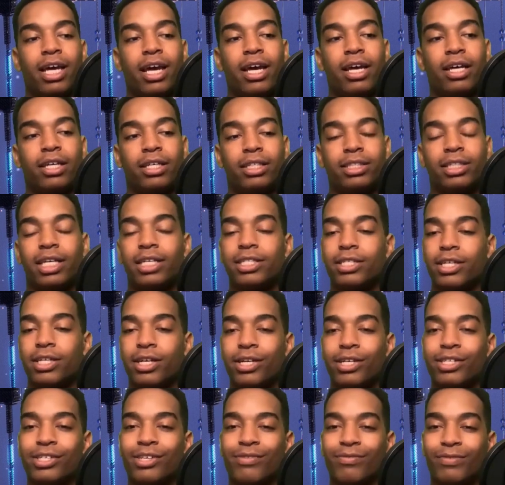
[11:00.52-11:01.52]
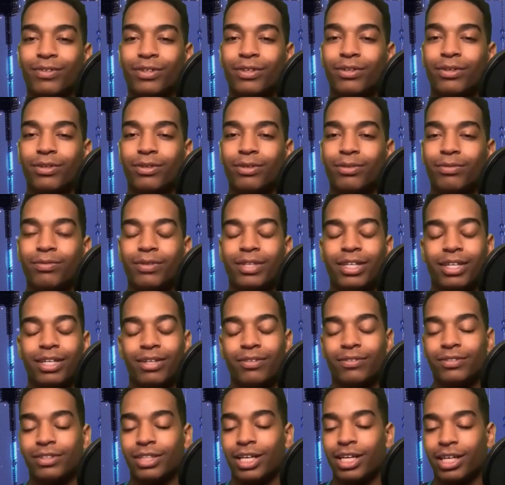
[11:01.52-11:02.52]
dang, is that serious of a group? And
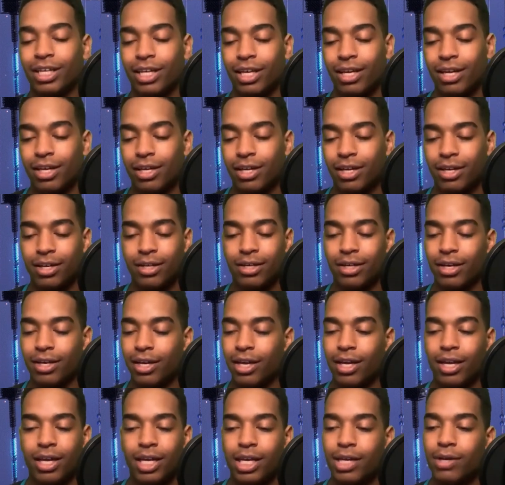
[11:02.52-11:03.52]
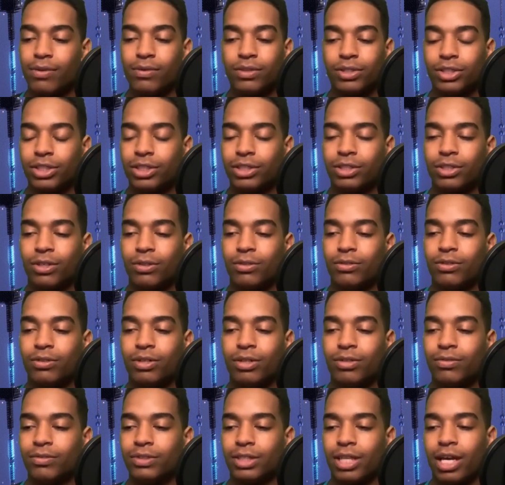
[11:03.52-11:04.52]
I was like, yeah. It was just so,
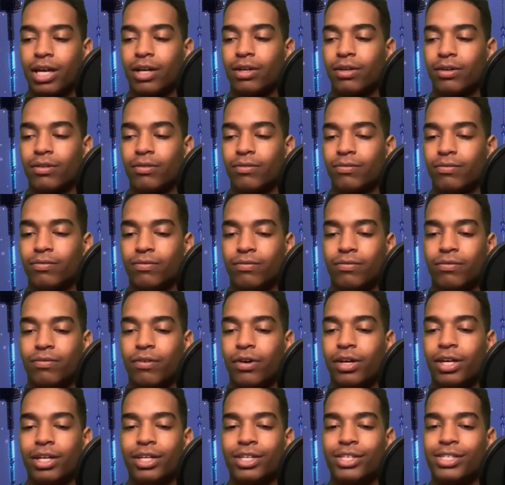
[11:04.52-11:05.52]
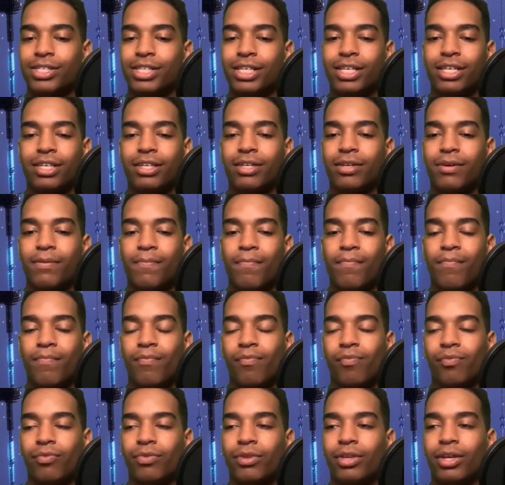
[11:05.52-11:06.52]
it was like funny to see.
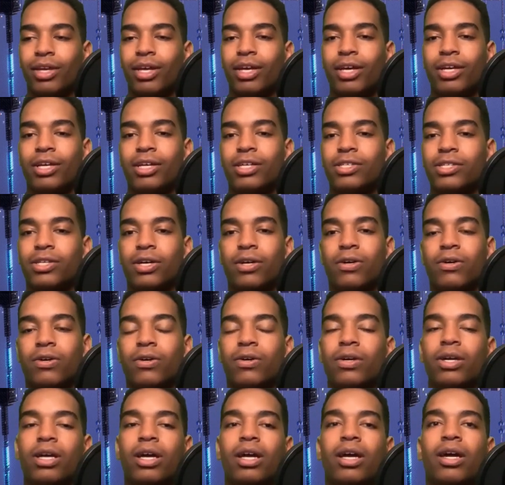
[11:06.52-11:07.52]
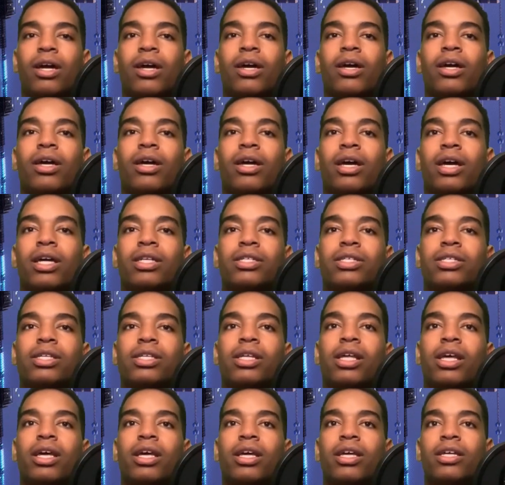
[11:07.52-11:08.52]
So
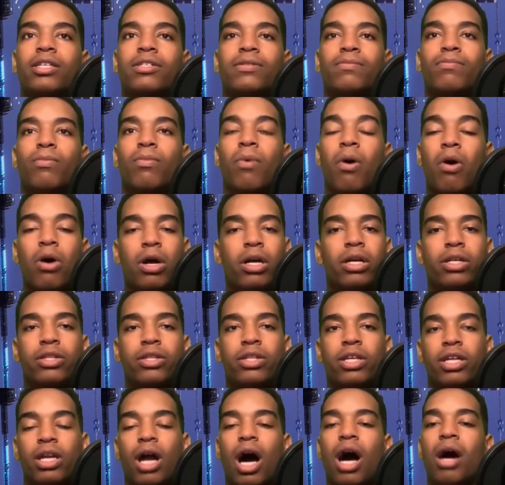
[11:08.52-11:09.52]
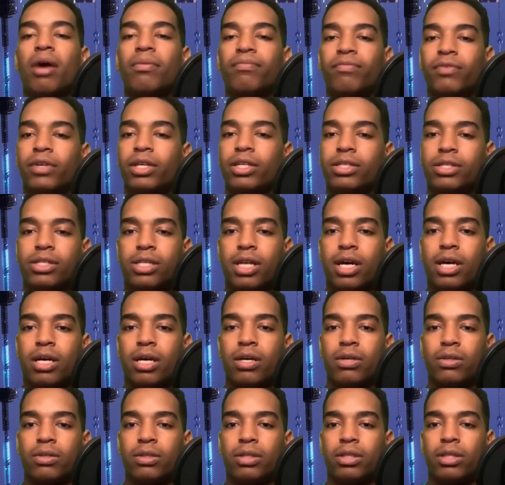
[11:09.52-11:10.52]
it's more than obvious
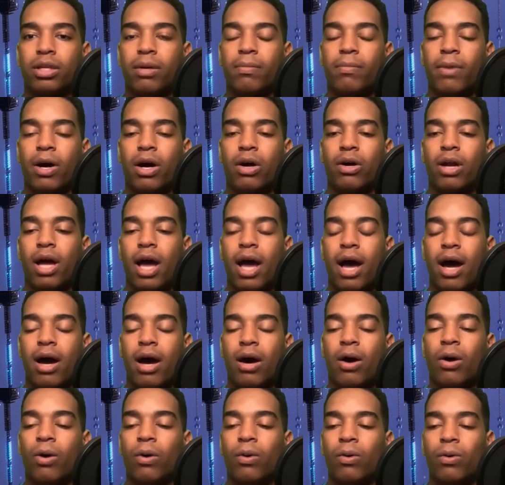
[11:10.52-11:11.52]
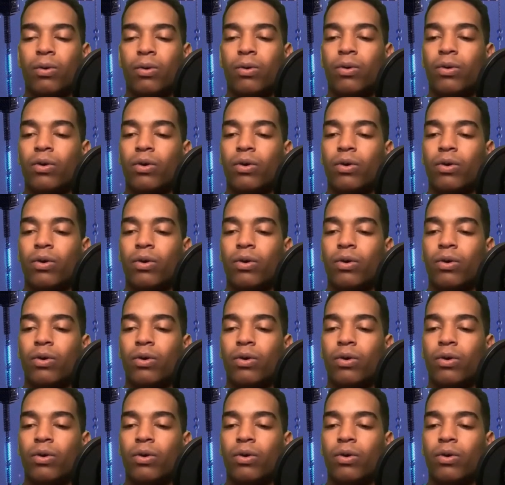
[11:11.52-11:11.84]
now about how